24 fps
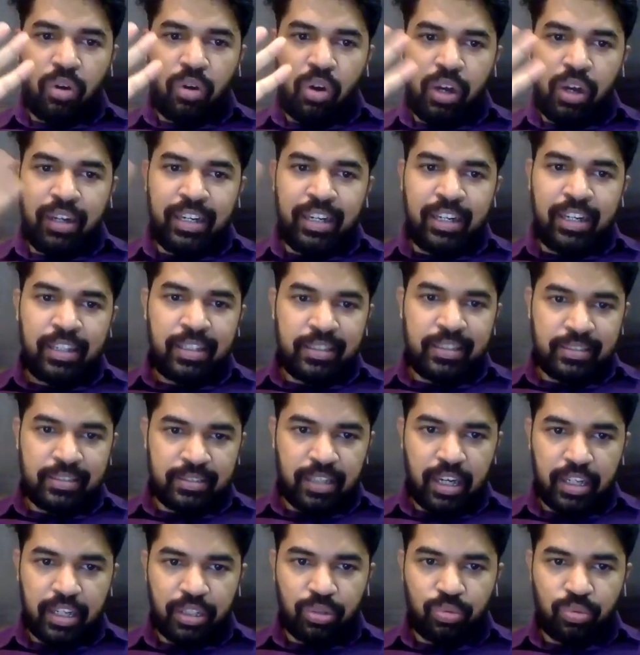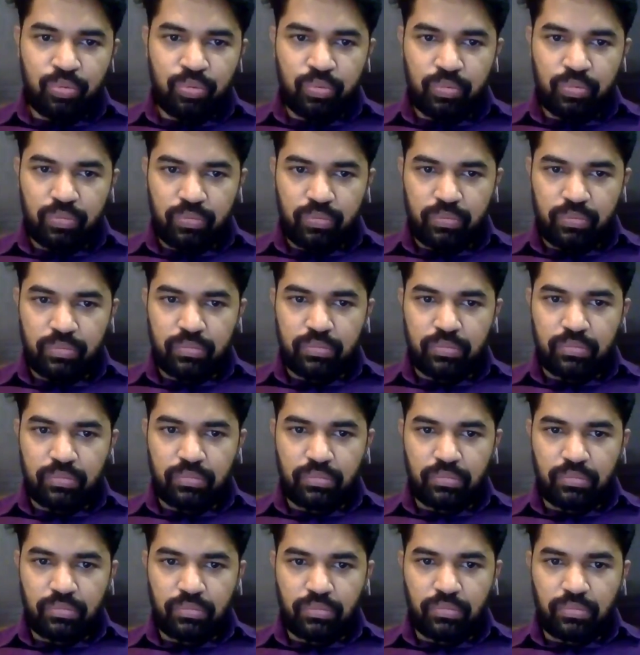all dentists can do.
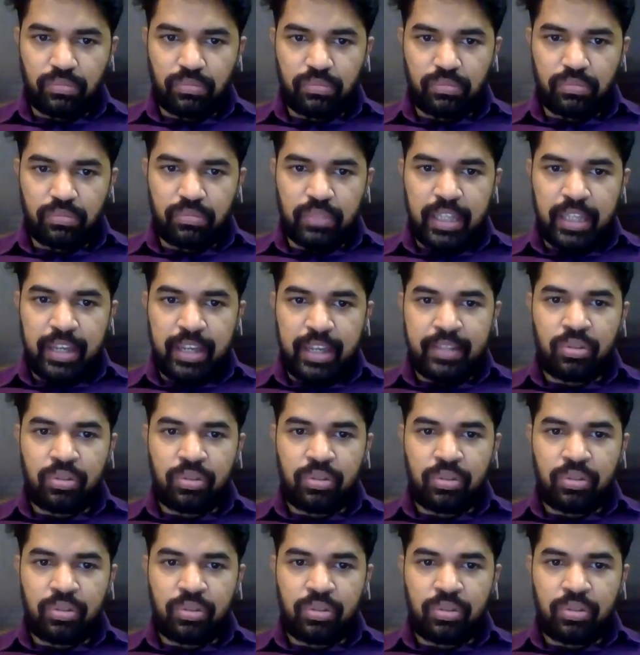There is